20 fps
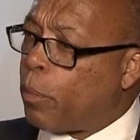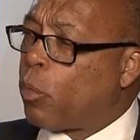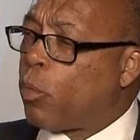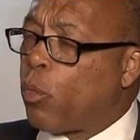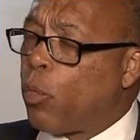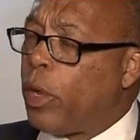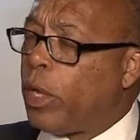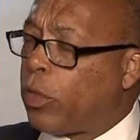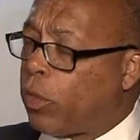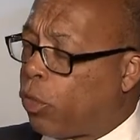
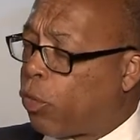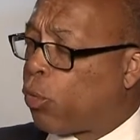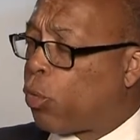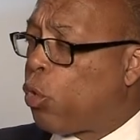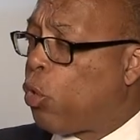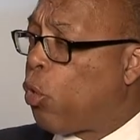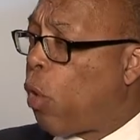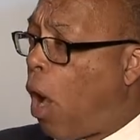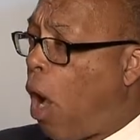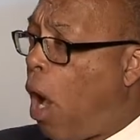went
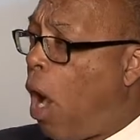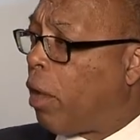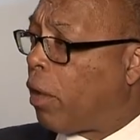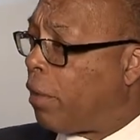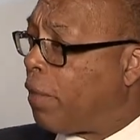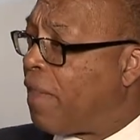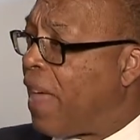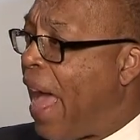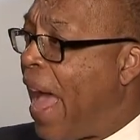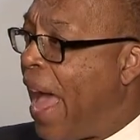through all
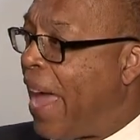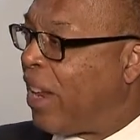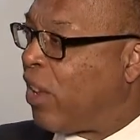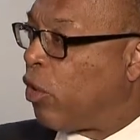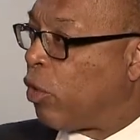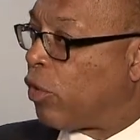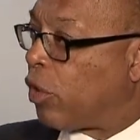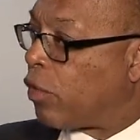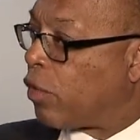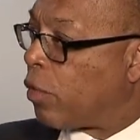of that,
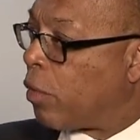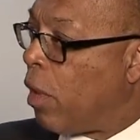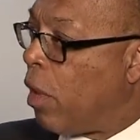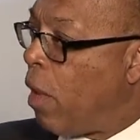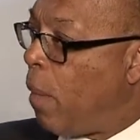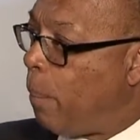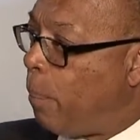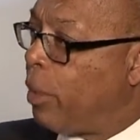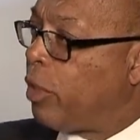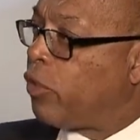you know, just
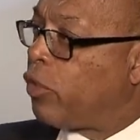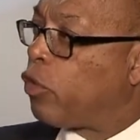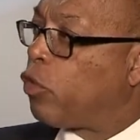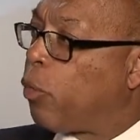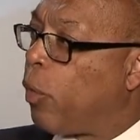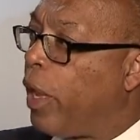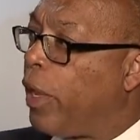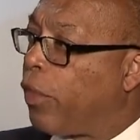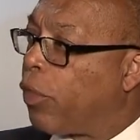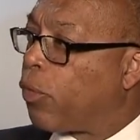pushed his
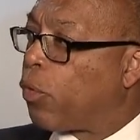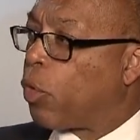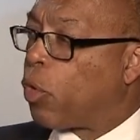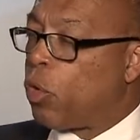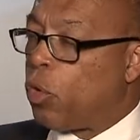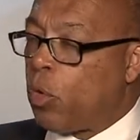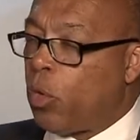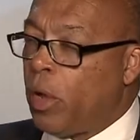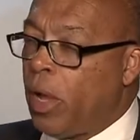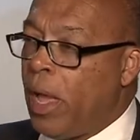way
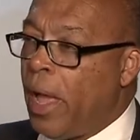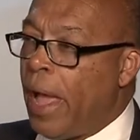through